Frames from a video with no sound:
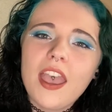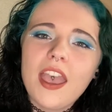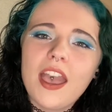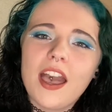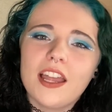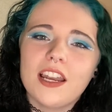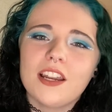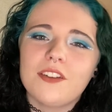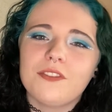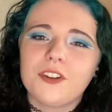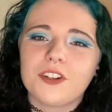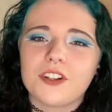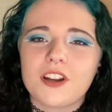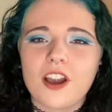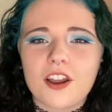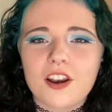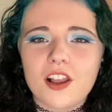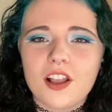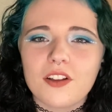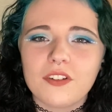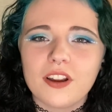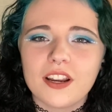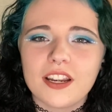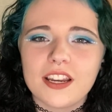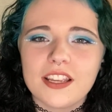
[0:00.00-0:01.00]
And if you're not
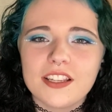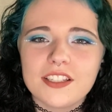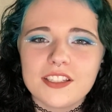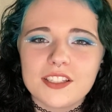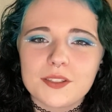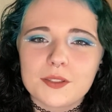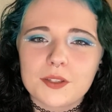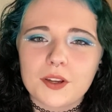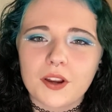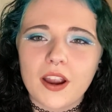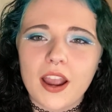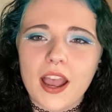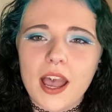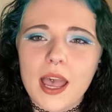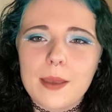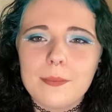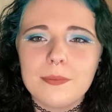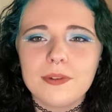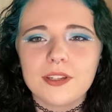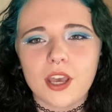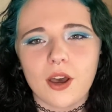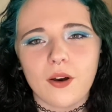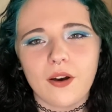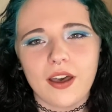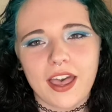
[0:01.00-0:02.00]
already subscribed,
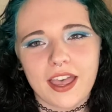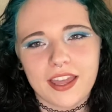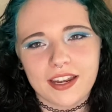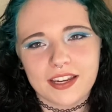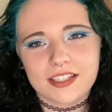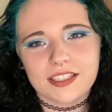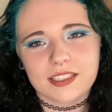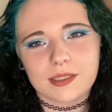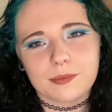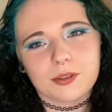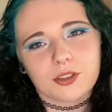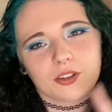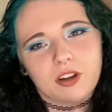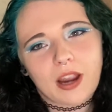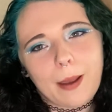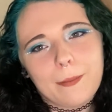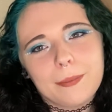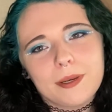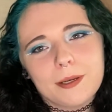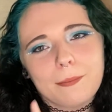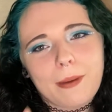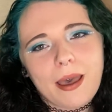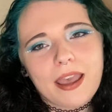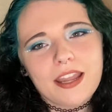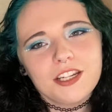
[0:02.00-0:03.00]
go ahead and subscribe
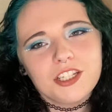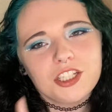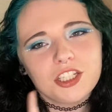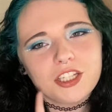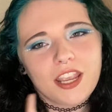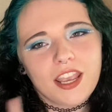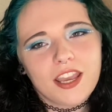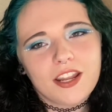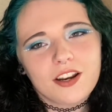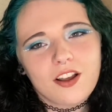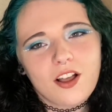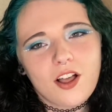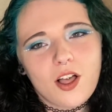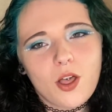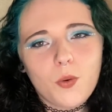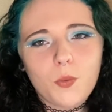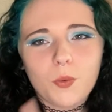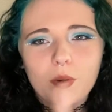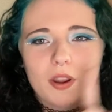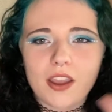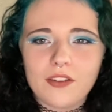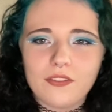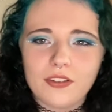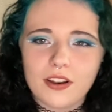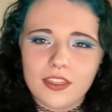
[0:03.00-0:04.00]
to my channel,
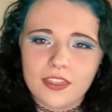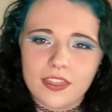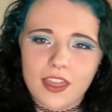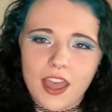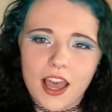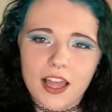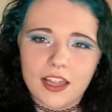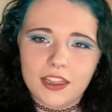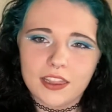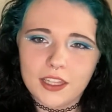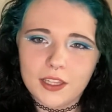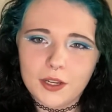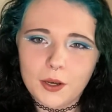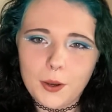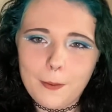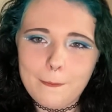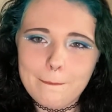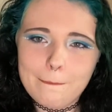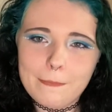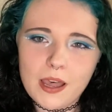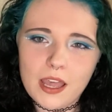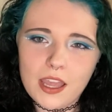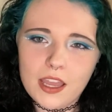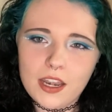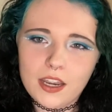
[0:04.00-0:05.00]
wherever that little
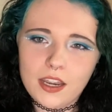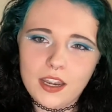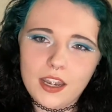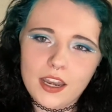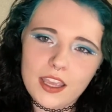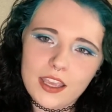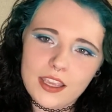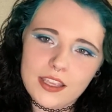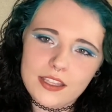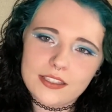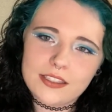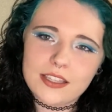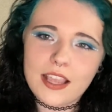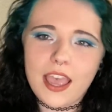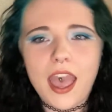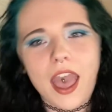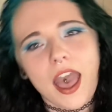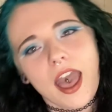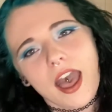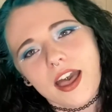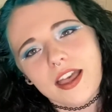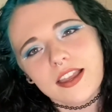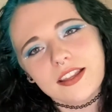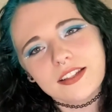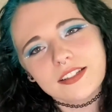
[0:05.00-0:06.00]
button is
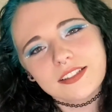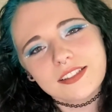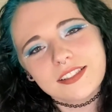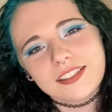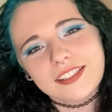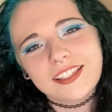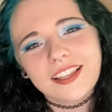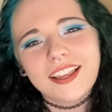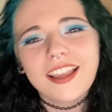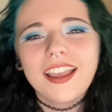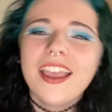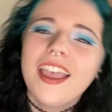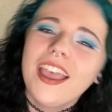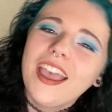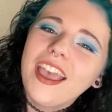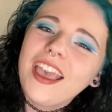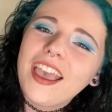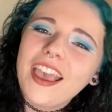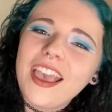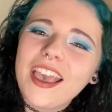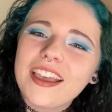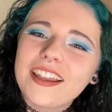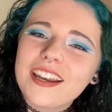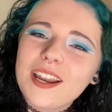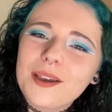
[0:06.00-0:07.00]
at.
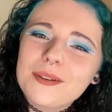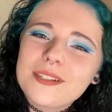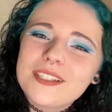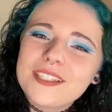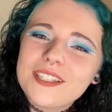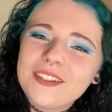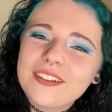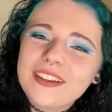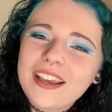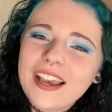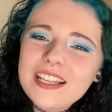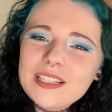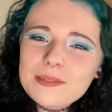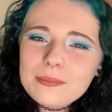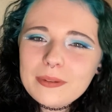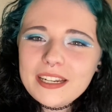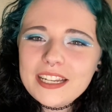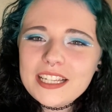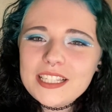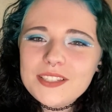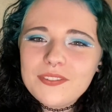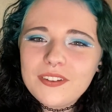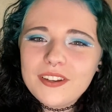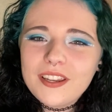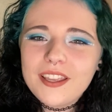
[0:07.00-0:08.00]
And I will see you guys in my
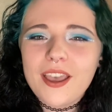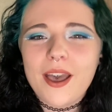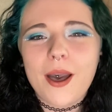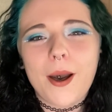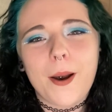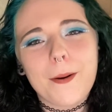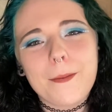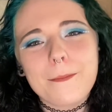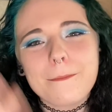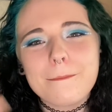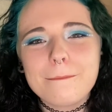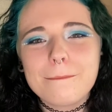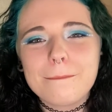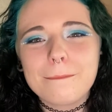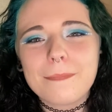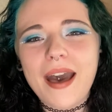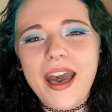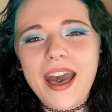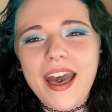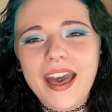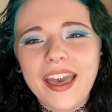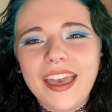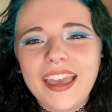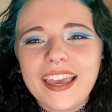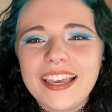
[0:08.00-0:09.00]
next video.
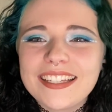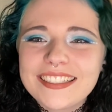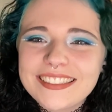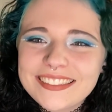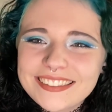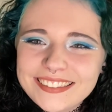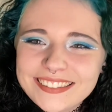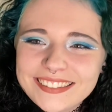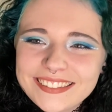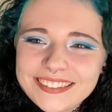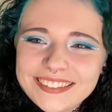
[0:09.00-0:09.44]
Bye!